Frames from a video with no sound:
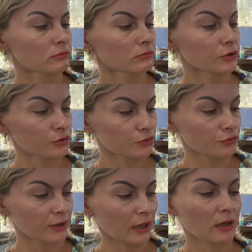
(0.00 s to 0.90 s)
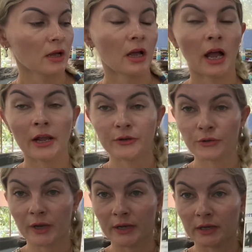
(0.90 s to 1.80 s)
you do? Yeah, and you
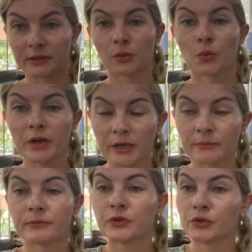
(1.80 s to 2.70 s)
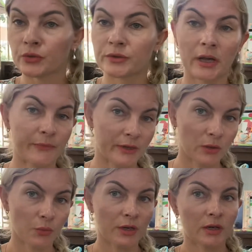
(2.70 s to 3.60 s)
can answer. We do something.
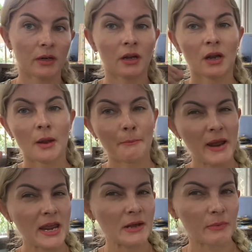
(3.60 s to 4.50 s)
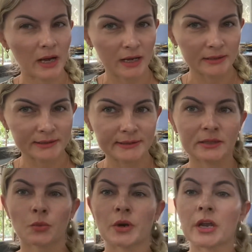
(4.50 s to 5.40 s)
We make
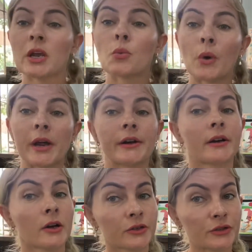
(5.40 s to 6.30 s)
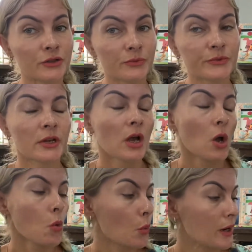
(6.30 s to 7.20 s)
masks. We wear costumes.
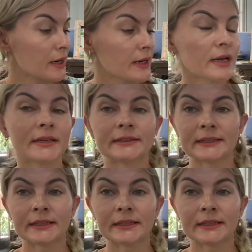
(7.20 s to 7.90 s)
We sing the